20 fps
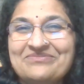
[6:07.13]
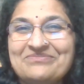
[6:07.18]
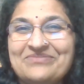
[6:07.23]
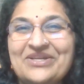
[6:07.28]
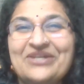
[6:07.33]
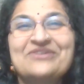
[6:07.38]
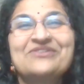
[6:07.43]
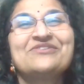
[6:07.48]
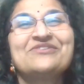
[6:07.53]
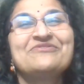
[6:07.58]

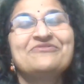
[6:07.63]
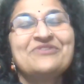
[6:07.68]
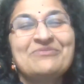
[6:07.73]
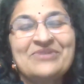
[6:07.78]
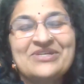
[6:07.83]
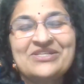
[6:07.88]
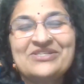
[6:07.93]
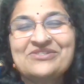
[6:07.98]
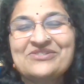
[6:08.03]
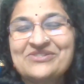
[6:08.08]
Because if
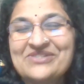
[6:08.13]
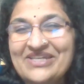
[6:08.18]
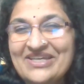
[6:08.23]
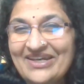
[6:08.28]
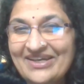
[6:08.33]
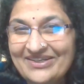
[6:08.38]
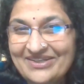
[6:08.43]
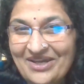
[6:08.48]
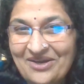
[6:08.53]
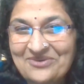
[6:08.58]
women today
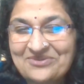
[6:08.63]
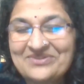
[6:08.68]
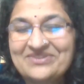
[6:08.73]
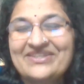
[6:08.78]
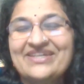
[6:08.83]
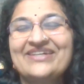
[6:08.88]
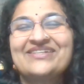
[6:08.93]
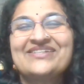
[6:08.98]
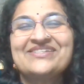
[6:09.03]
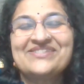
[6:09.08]
are out
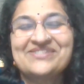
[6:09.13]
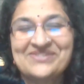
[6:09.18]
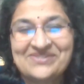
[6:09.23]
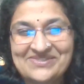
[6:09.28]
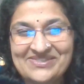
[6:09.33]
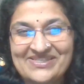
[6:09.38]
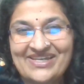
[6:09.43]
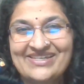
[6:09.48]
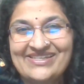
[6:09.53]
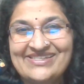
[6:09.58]
there in
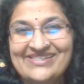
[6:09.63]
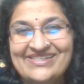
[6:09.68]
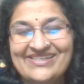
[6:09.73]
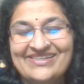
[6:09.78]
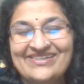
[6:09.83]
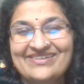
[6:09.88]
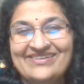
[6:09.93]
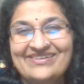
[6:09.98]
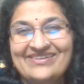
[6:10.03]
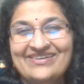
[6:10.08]
society